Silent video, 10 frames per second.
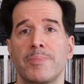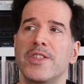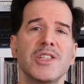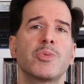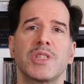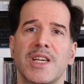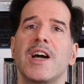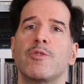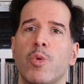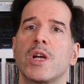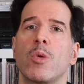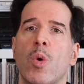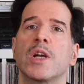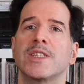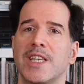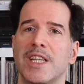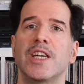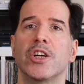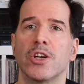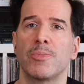This was kind of what I wanted to
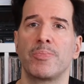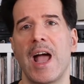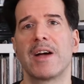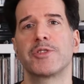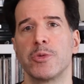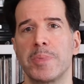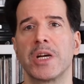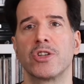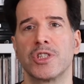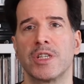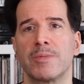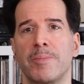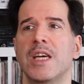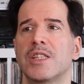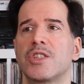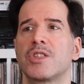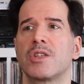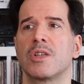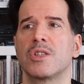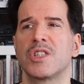hear after Pinkerton.
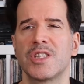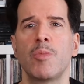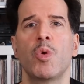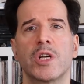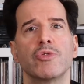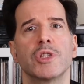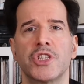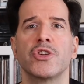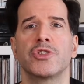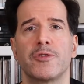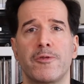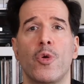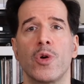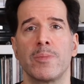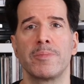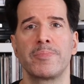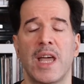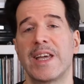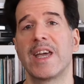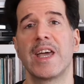It's somewhat a return to form,
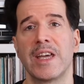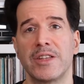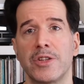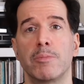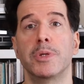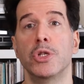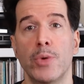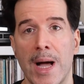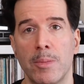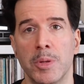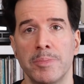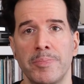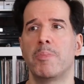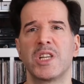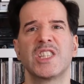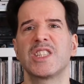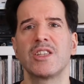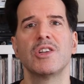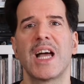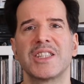aka the Blue Album, but it
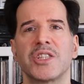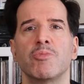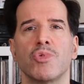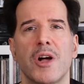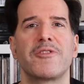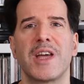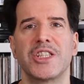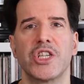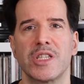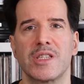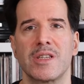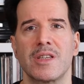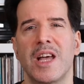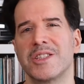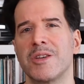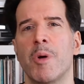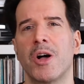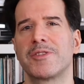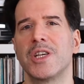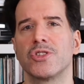still has some rough edges and some
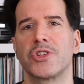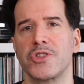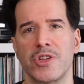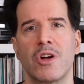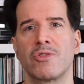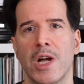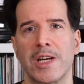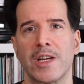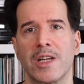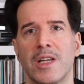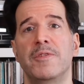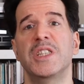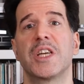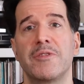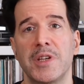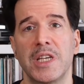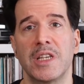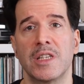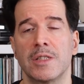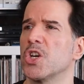off-kilter songwriting,
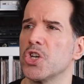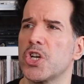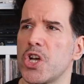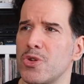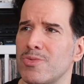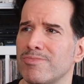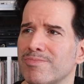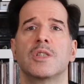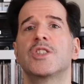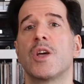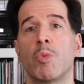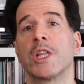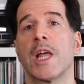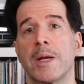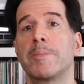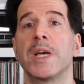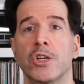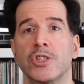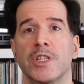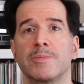vis-a-vis Ergo, somewhat like
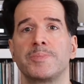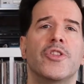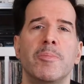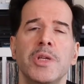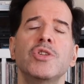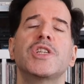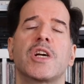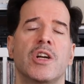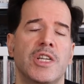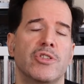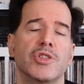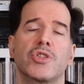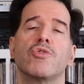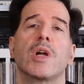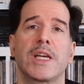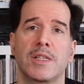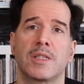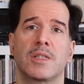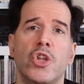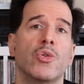Pinkerton. The music on here is great.
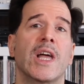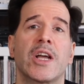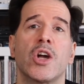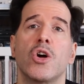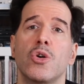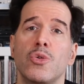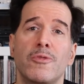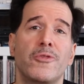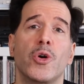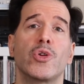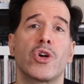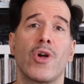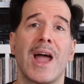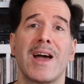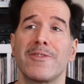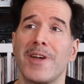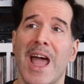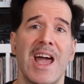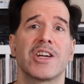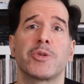Don't Let Go, Photograph,
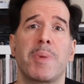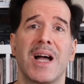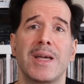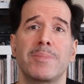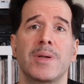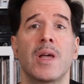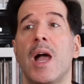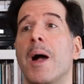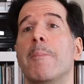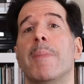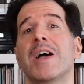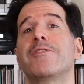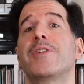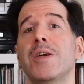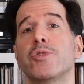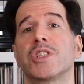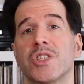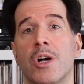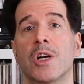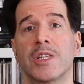Hash Pipe, my favorite
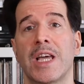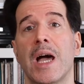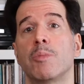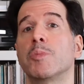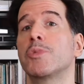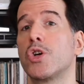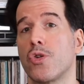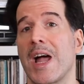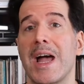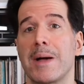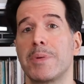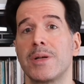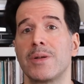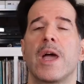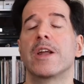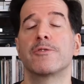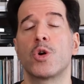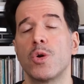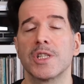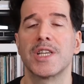song on the album, Crab, and of
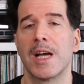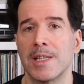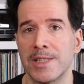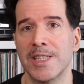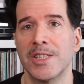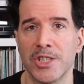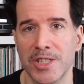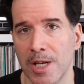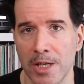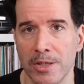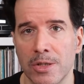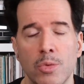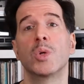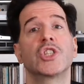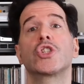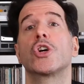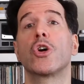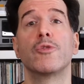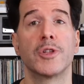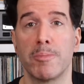course Island in the Sun, which took
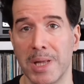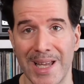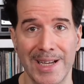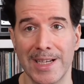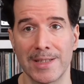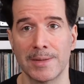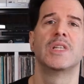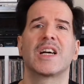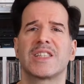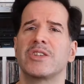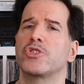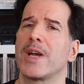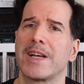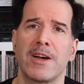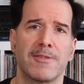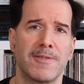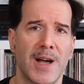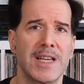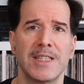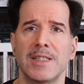over the planet. Knockdown, Dragout,
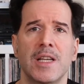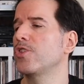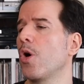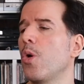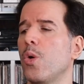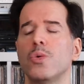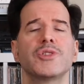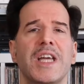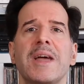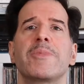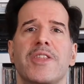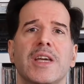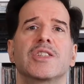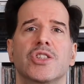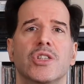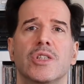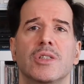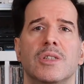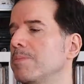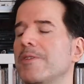Fight, the whole damn thing is good.
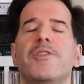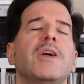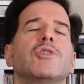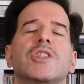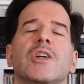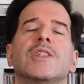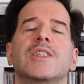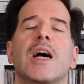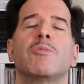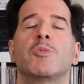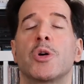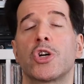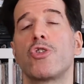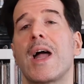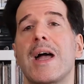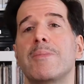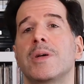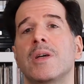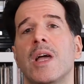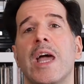My favorites on this album are Crab
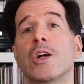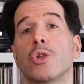and